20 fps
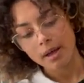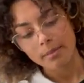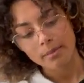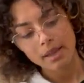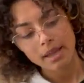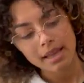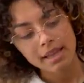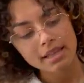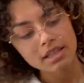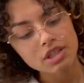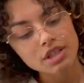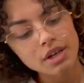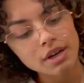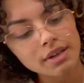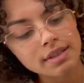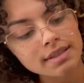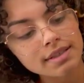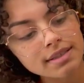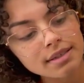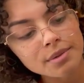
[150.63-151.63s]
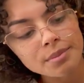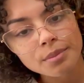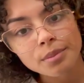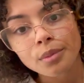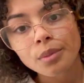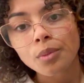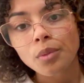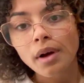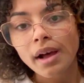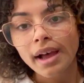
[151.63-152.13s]
It is showing
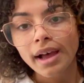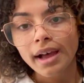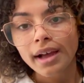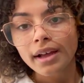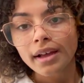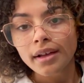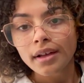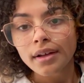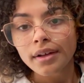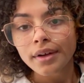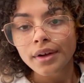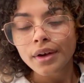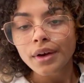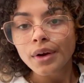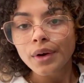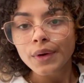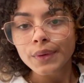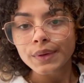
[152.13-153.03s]
some wear on